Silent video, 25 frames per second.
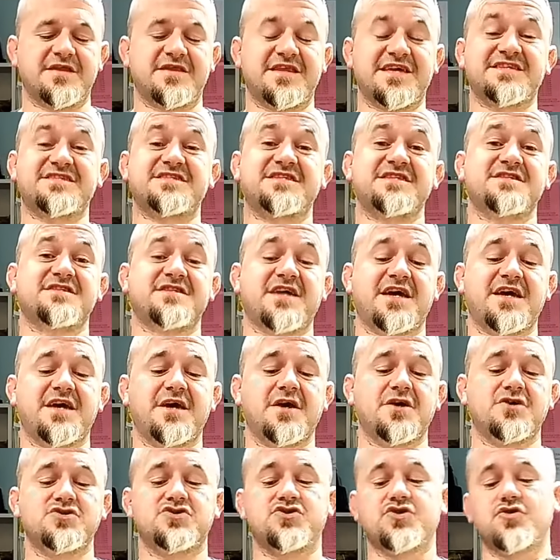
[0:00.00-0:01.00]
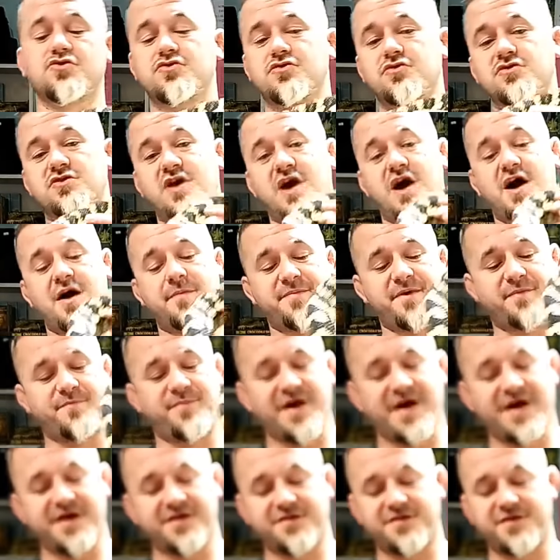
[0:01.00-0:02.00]
This is a jungle carpet
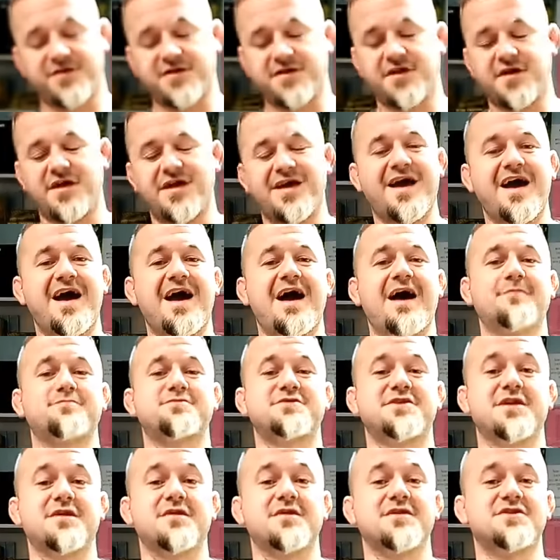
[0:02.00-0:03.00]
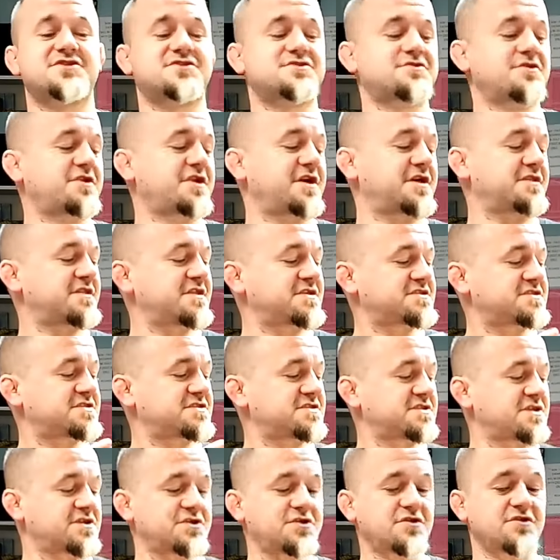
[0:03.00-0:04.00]
python, absolutely stunning. This
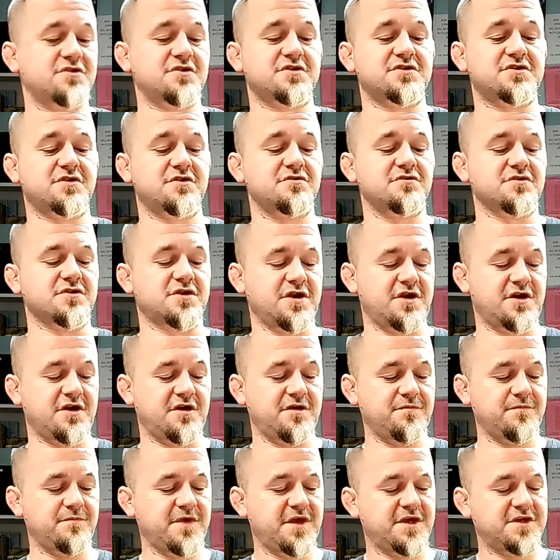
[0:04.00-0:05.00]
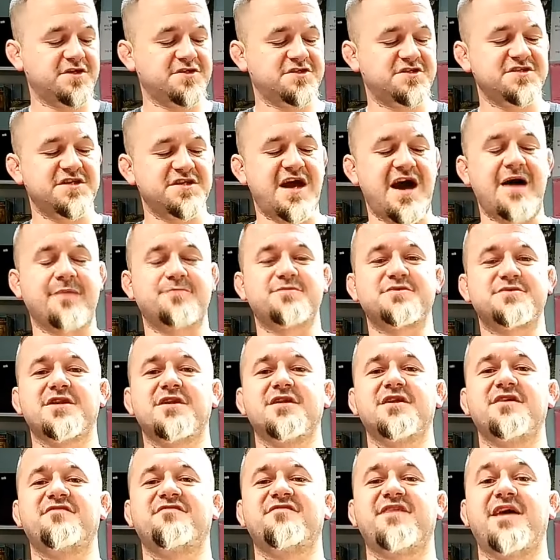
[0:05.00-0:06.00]
is a young adult girl. She's
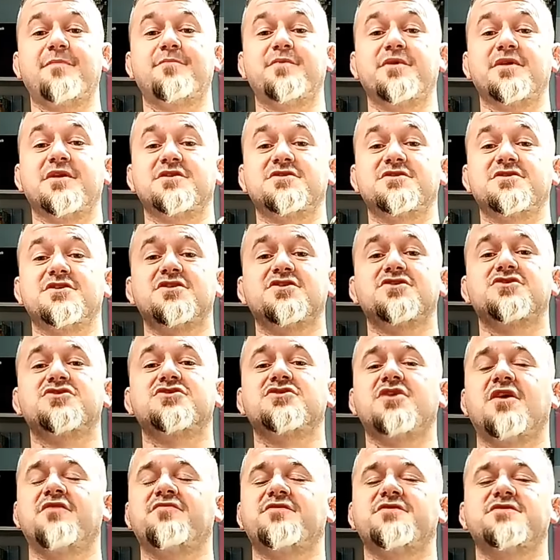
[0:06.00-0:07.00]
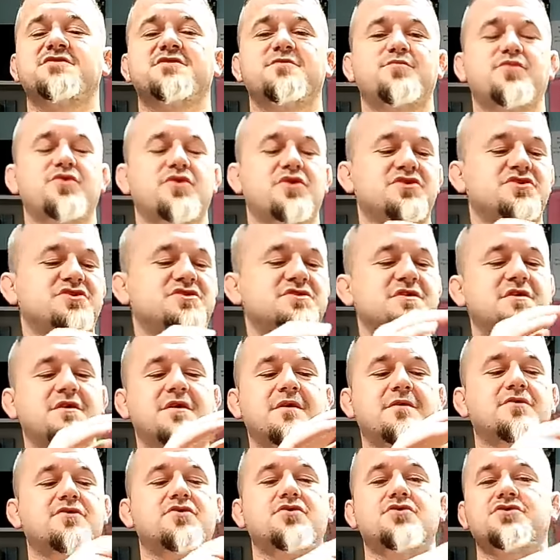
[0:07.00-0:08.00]
absolutely fabulous, soft as a brush,
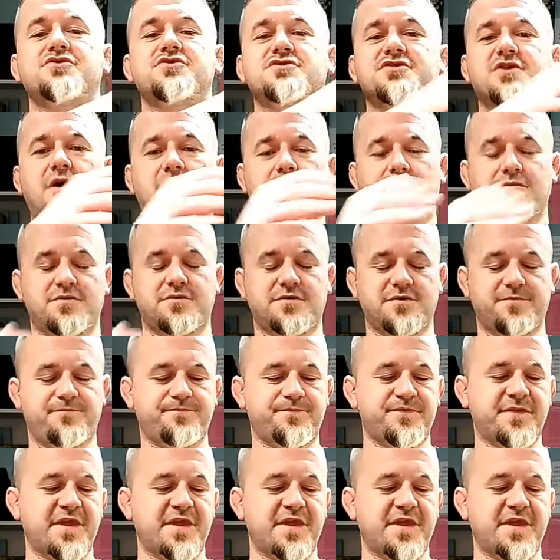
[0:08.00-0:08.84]
good as gold.